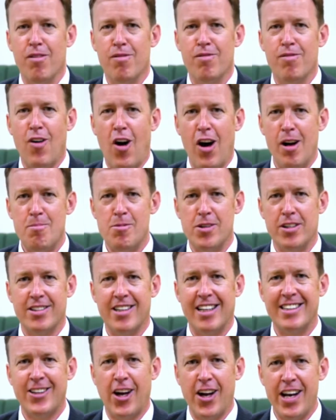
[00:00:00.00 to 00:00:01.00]
a vibrant
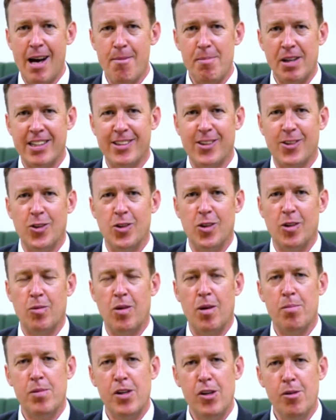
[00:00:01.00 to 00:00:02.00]
and dynamic school
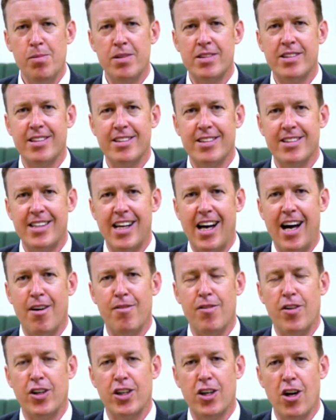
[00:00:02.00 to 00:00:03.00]
where pupils and
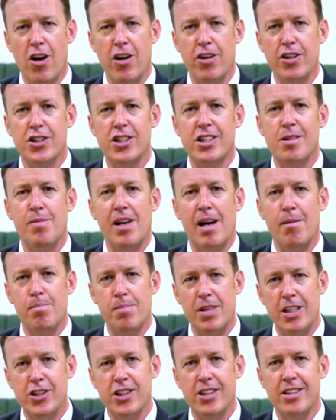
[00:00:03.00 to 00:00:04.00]
staff are encouraged to be
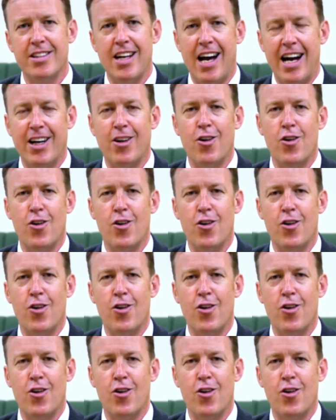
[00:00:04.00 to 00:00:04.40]
ambitious and